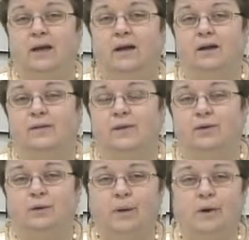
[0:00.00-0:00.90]
The
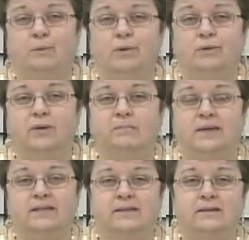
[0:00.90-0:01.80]
Girl Power program
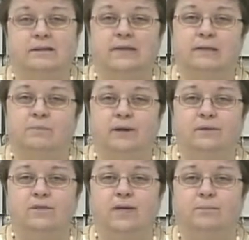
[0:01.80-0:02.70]
basically
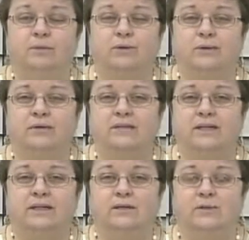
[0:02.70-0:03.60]
pairs up girls
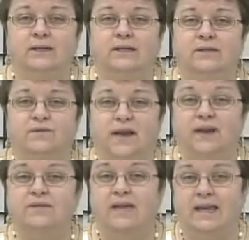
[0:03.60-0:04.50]
in grades
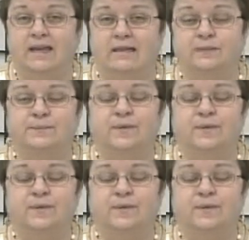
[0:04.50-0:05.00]
5 to 8